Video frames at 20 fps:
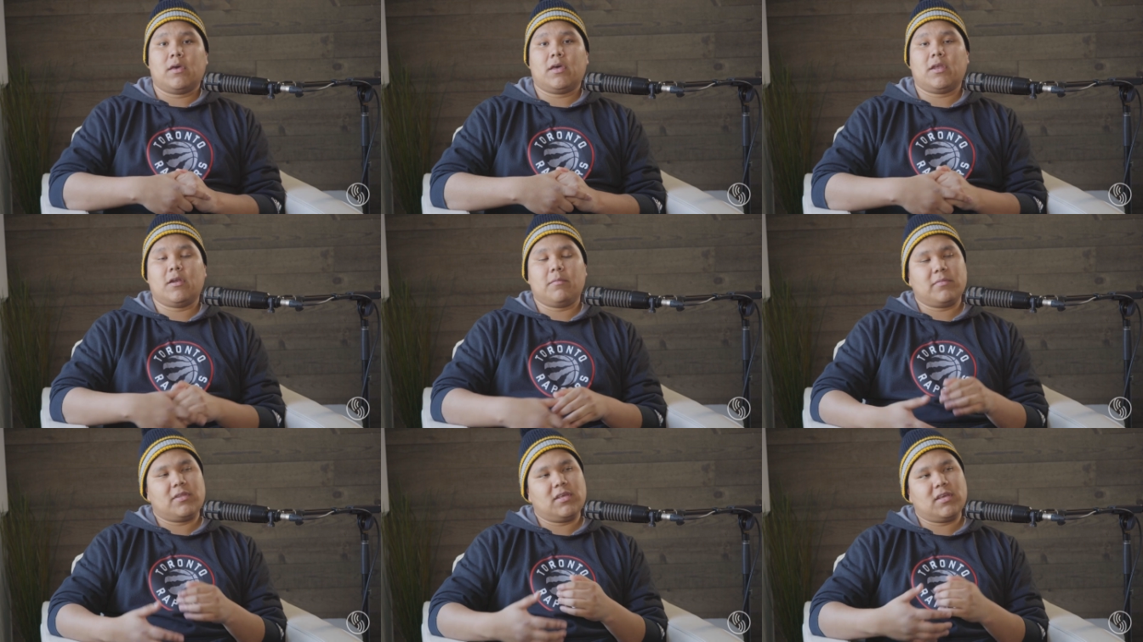
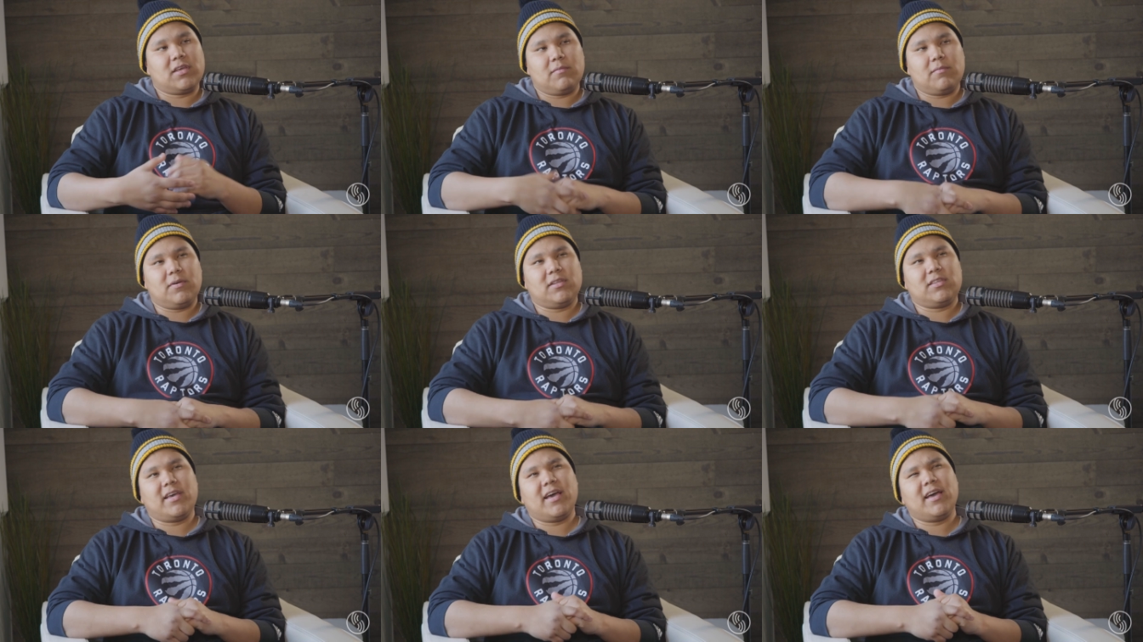And I'm
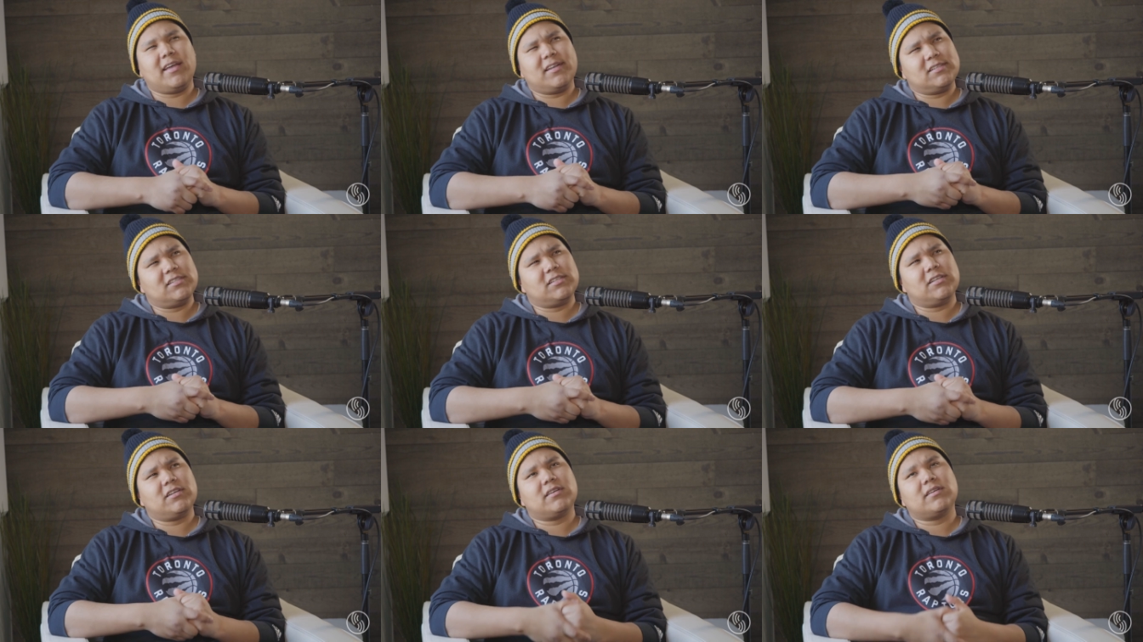thinking, my dad
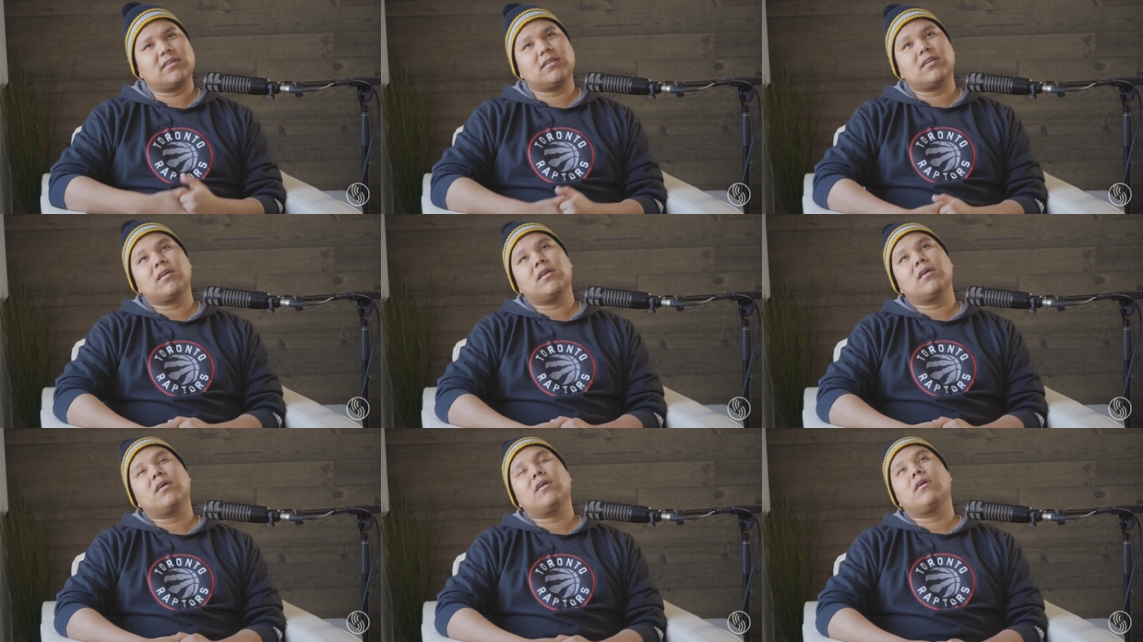is here.
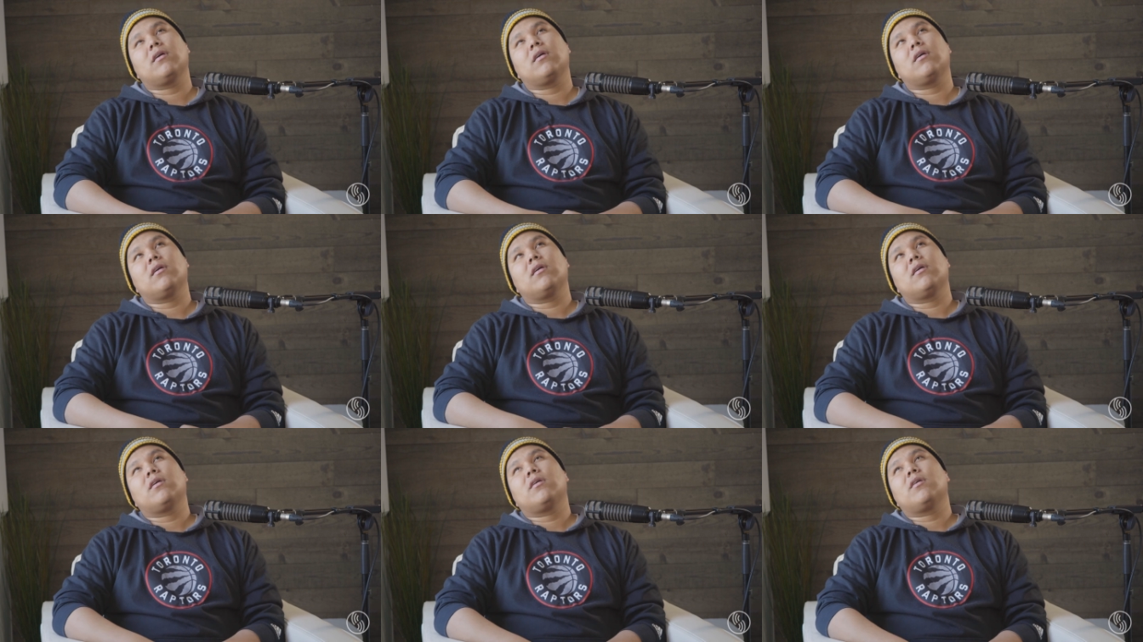
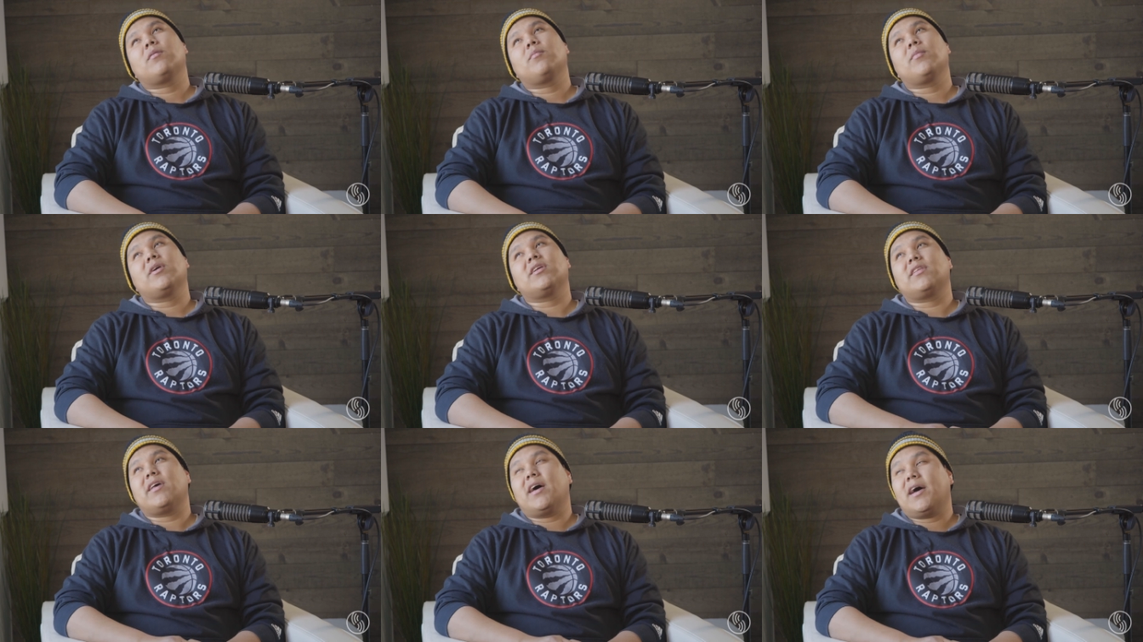
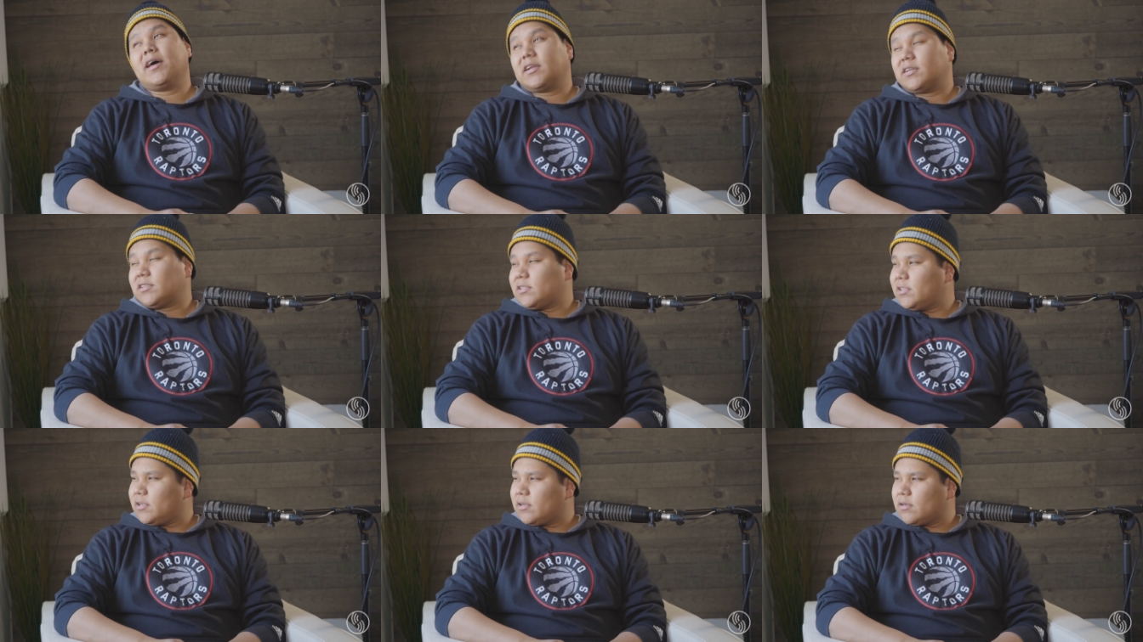My dad
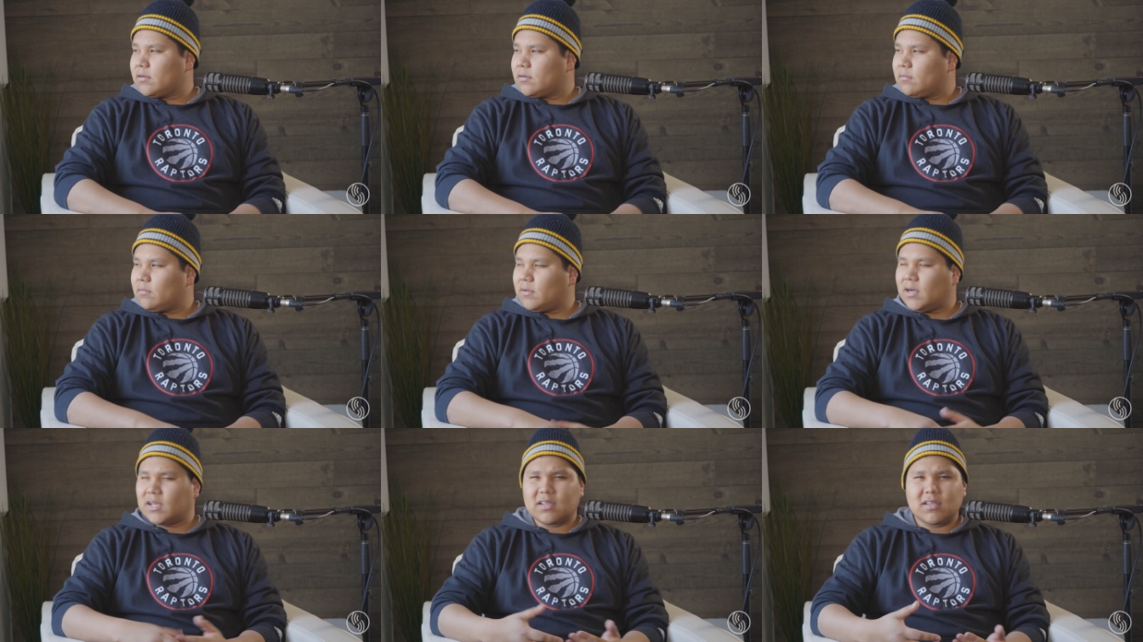is here.
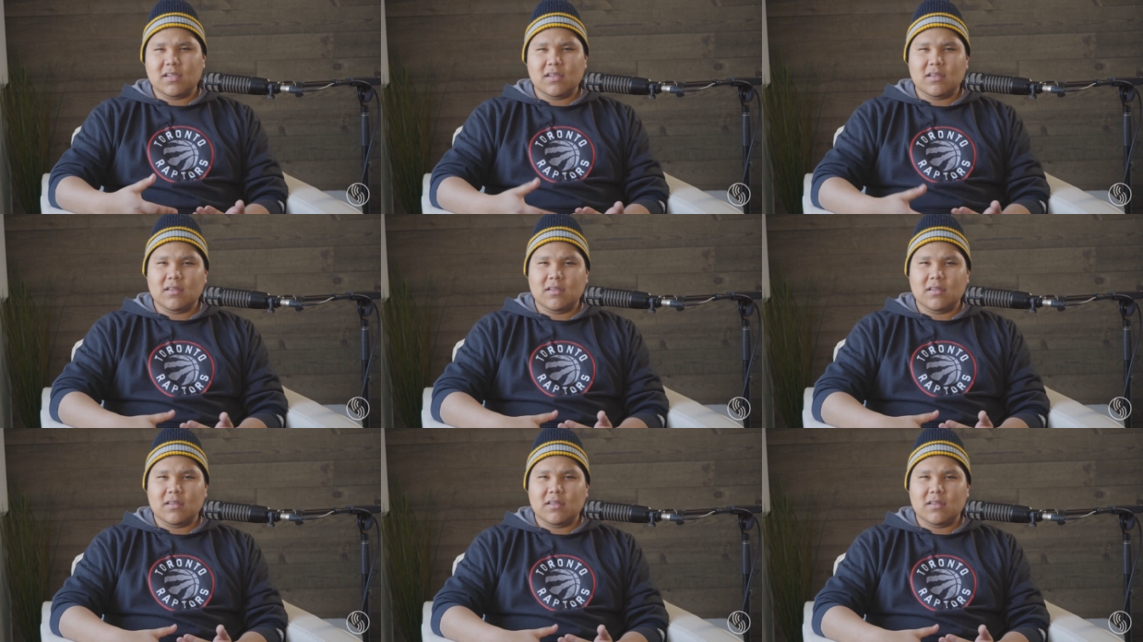What?